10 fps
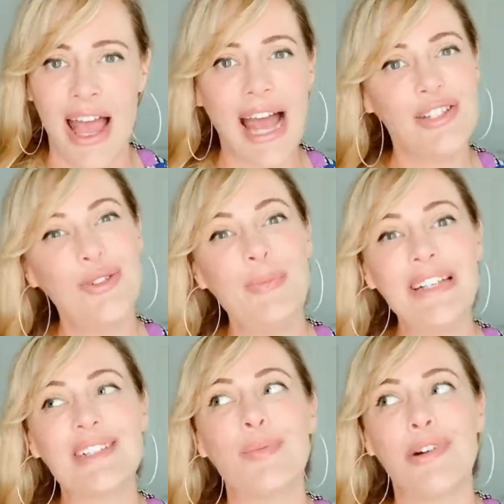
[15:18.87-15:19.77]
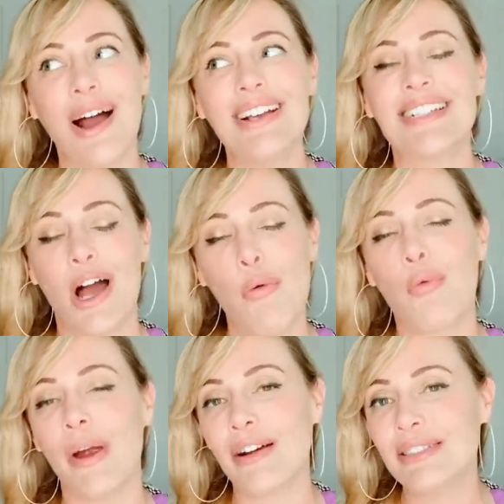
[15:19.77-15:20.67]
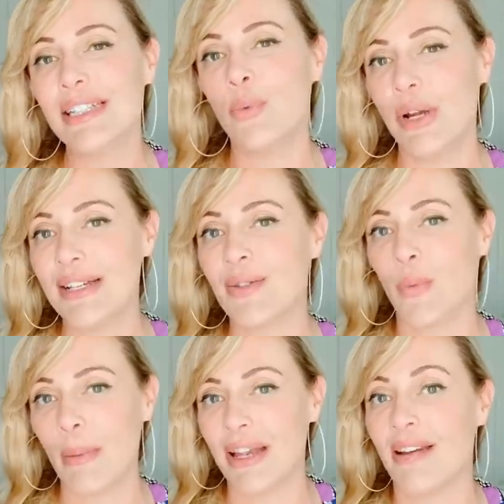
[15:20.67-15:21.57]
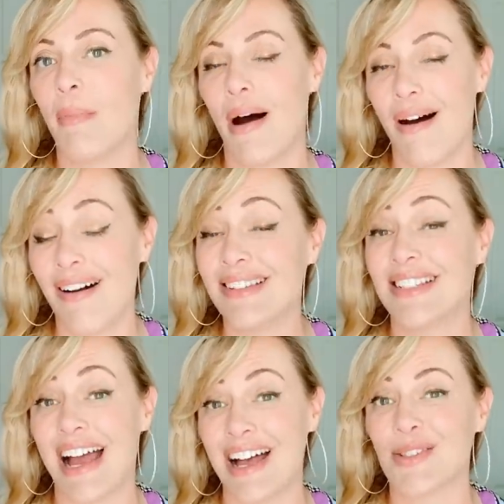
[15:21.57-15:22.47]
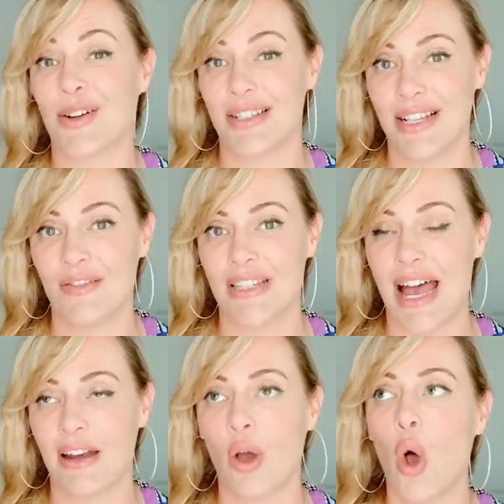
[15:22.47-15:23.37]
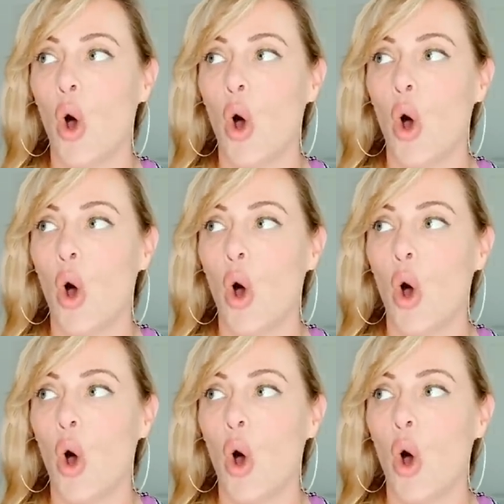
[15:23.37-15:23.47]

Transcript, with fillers: And you'd be surprised how rarely we as women pause to ask ourselves that.